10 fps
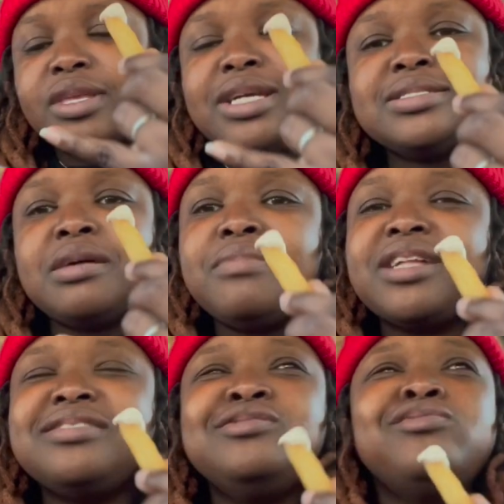it's something
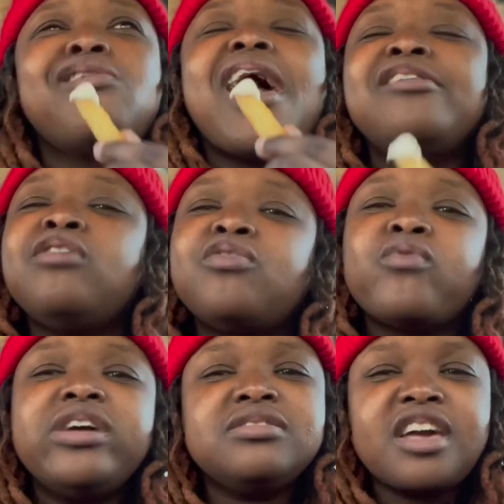about you know how you go to Raising